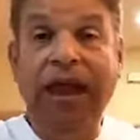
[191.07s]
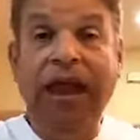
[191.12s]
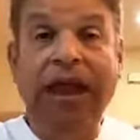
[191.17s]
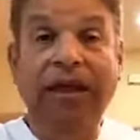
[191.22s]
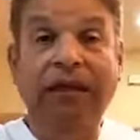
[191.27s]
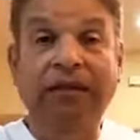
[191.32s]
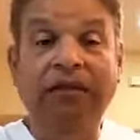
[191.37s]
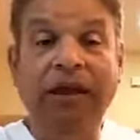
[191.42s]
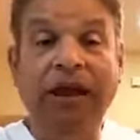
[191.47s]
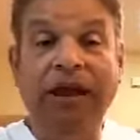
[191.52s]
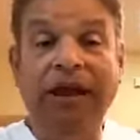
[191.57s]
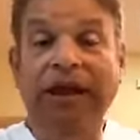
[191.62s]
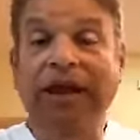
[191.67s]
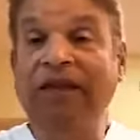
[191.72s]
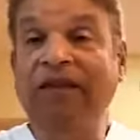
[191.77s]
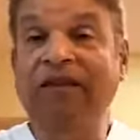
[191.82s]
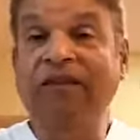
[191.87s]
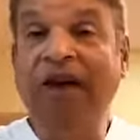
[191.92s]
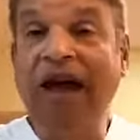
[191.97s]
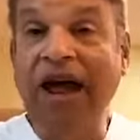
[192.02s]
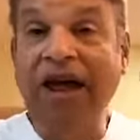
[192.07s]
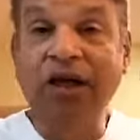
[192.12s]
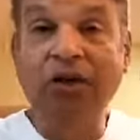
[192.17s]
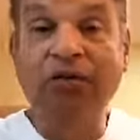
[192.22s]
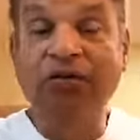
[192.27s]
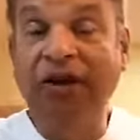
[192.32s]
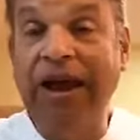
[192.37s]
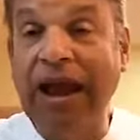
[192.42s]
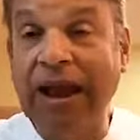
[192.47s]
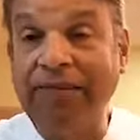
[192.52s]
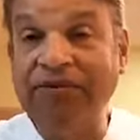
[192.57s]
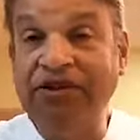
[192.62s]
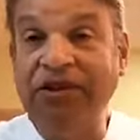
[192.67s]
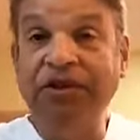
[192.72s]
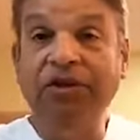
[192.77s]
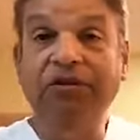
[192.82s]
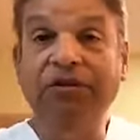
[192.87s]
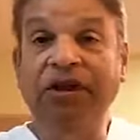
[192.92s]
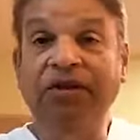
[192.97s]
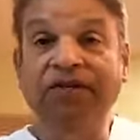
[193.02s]
and get the value of it
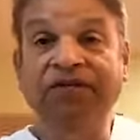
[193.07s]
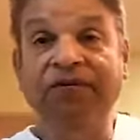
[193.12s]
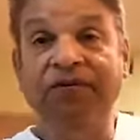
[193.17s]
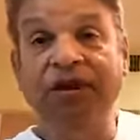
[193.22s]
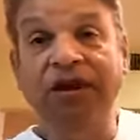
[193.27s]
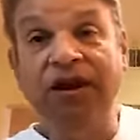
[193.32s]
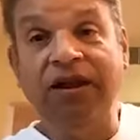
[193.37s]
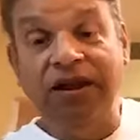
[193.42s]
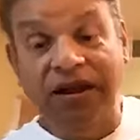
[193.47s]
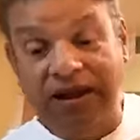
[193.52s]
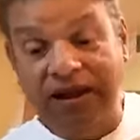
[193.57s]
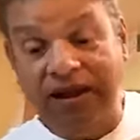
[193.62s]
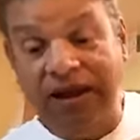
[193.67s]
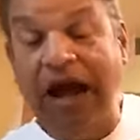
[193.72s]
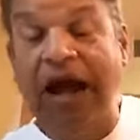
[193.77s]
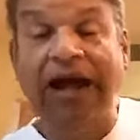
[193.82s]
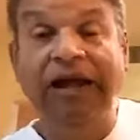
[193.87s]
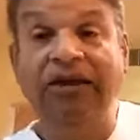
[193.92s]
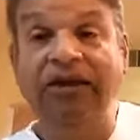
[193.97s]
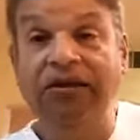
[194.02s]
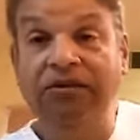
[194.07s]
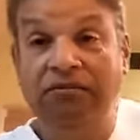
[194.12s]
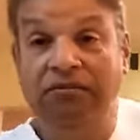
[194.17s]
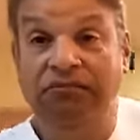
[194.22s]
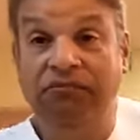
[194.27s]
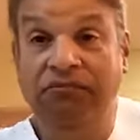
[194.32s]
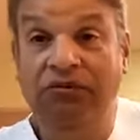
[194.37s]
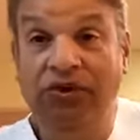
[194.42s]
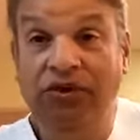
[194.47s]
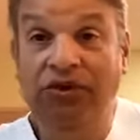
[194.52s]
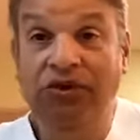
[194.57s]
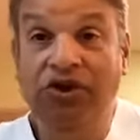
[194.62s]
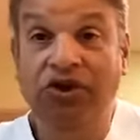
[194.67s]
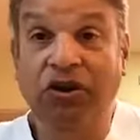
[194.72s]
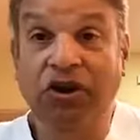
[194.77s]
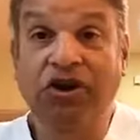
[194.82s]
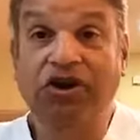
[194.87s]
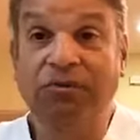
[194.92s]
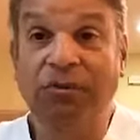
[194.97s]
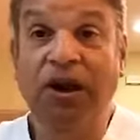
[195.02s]
absolutely free. And I
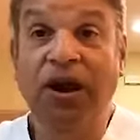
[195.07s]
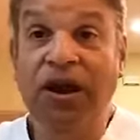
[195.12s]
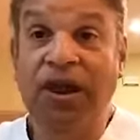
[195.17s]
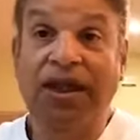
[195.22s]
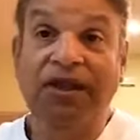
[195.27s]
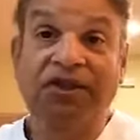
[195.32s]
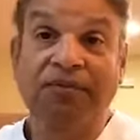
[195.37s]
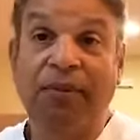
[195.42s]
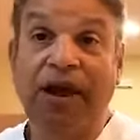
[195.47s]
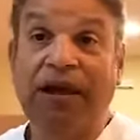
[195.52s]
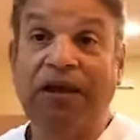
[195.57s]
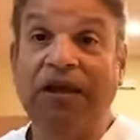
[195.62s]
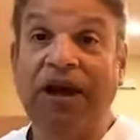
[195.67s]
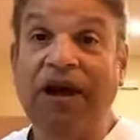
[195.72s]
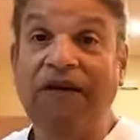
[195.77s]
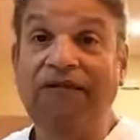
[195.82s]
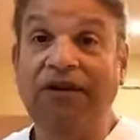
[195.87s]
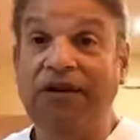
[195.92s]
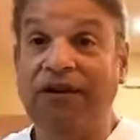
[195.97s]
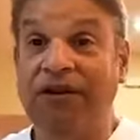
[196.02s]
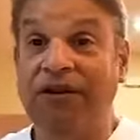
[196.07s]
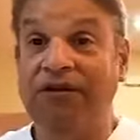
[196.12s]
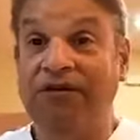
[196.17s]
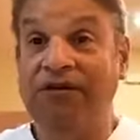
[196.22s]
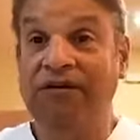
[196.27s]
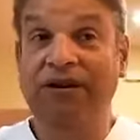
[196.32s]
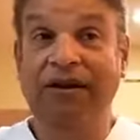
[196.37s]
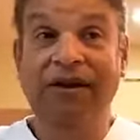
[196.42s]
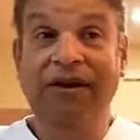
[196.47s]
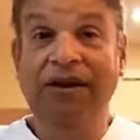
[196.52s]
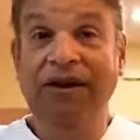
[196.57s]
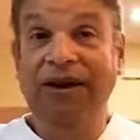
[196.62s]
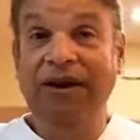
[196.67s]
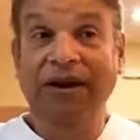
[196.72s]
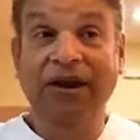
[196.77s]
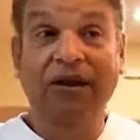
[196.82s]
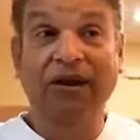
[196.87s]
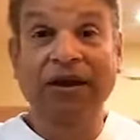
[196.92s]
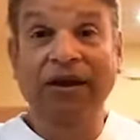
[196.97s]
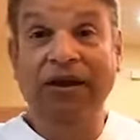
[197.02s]
charge money. That's my livelihood.
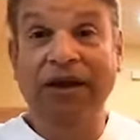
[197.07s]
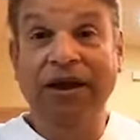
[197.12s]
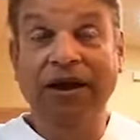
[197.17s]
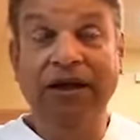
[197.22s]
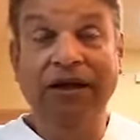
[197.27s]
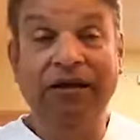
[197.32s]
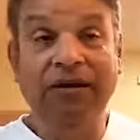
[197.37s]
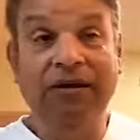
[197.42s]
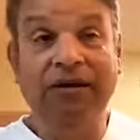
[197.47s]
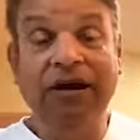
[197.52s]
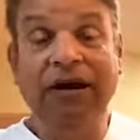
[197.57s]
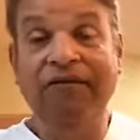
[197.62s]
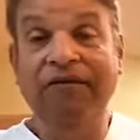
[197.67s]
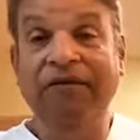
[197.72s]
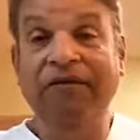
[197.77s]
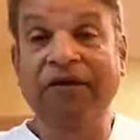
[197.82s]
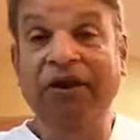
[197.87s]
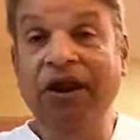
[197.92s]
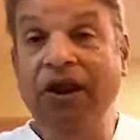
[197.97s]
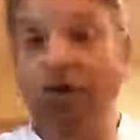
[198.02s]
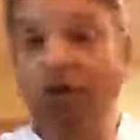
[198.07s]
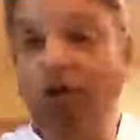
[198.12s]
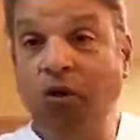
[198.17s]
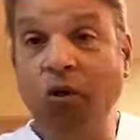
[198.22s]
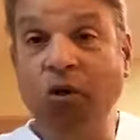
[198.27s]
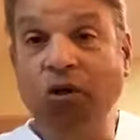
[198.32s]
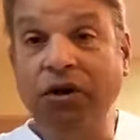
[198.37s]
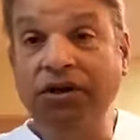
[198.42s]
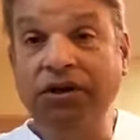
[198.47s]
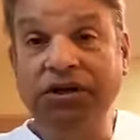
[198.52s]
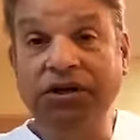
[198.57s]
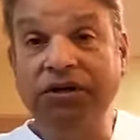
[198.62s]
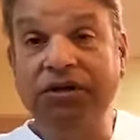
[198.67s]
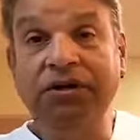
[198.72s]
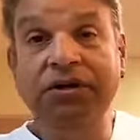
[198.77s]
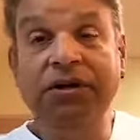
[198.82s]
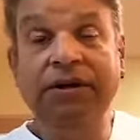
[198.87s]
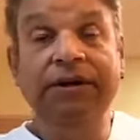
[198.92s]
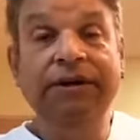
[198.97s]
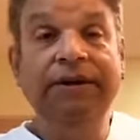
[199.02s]
I have a video
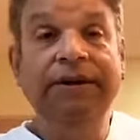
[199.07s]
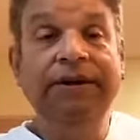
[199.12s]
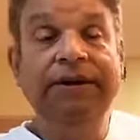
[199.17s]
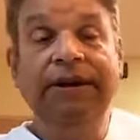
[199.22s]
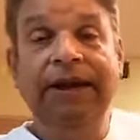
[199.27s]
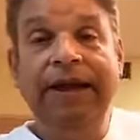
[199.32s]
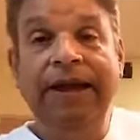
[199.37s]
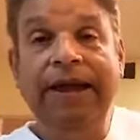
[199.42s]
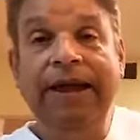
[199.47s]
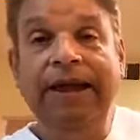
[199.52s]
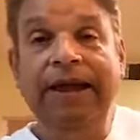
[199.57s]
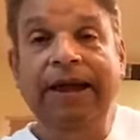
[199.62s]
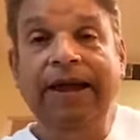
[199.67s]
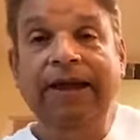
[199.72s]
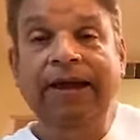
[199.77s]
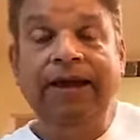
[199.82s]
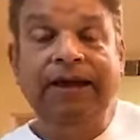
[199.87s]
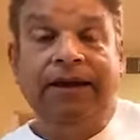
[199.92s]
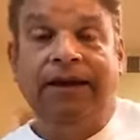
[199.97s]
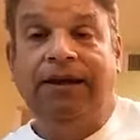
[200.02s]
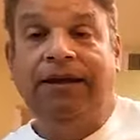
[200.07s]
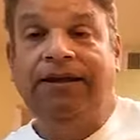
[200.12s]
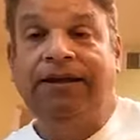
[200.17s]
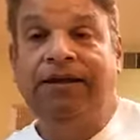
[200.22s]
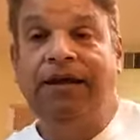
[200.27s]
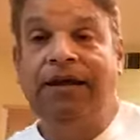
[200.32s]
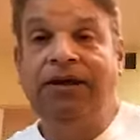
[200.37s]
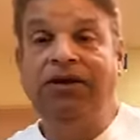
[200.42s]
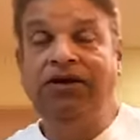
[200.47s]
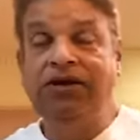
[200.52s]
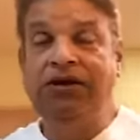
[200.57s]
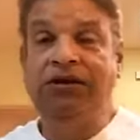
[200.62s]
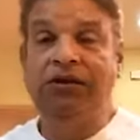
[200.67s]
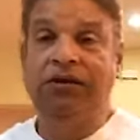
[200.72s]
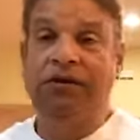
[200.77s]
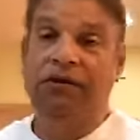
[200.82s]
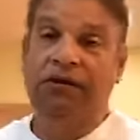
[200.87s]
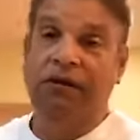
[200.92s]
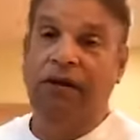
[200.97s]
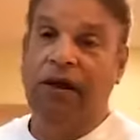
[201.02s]
course, and I
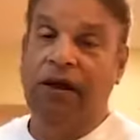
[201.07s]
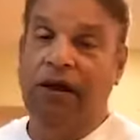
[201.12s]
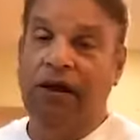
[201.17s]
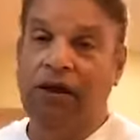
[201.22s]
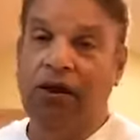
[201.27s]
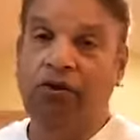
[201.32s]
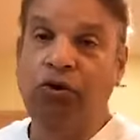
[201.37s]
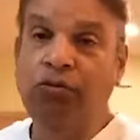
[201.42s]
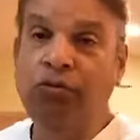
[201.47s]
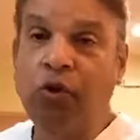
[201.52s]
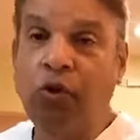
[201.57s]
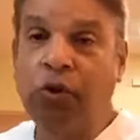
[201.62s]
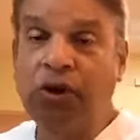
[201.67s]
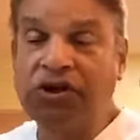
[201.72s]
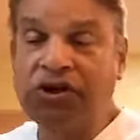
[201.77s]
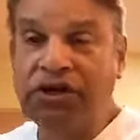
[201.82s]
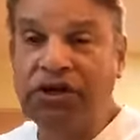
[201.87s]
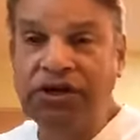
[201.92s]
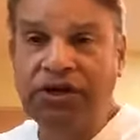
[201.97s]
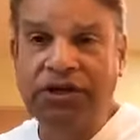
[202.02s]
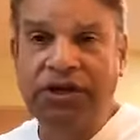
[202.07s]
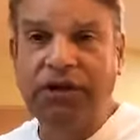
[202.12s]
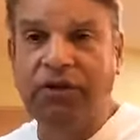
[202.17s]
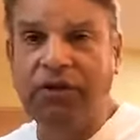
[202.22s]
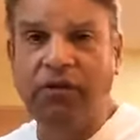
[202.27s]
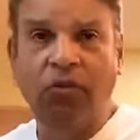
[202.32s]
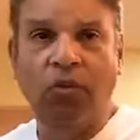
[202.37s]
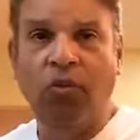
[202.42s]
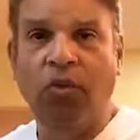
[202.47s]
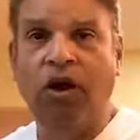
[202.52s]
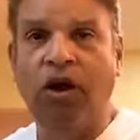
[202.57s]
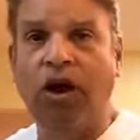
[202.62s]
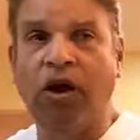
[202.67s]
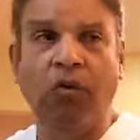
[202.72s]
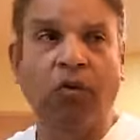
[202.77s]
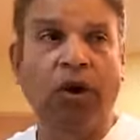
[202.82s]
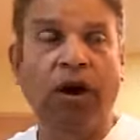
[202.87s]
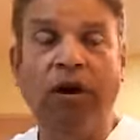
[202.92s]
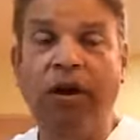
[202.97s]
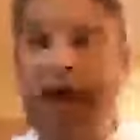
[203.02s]
teach group courses and
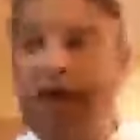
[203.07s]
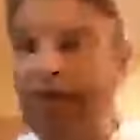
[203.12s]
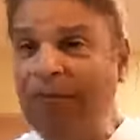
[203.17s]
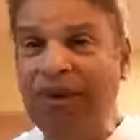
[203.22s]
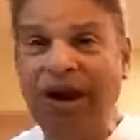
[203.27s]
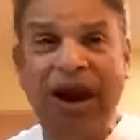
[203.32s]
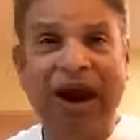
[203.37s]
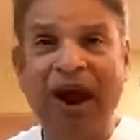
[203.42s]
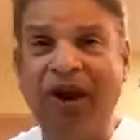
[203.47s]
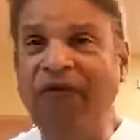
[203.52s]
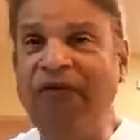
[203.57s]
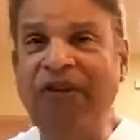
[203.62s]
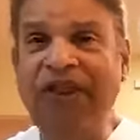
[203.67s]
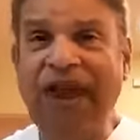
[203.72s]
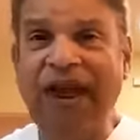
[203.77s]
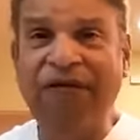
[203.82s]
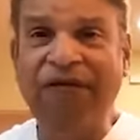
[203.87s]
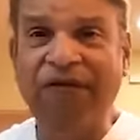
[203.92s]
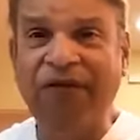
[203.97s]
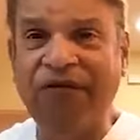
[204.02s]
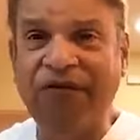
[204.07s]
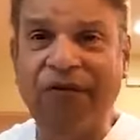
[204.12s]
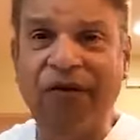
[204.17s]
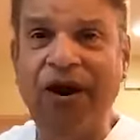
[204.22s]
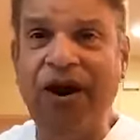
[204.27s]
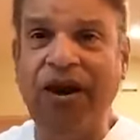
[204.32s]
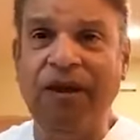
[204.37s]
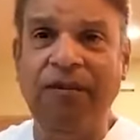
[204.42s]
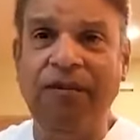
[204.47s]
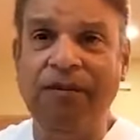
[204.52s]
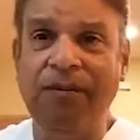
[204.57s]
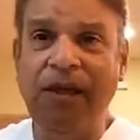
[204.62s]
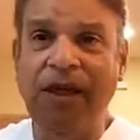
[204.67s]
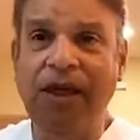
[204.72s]
one-on-one, but I offer that for free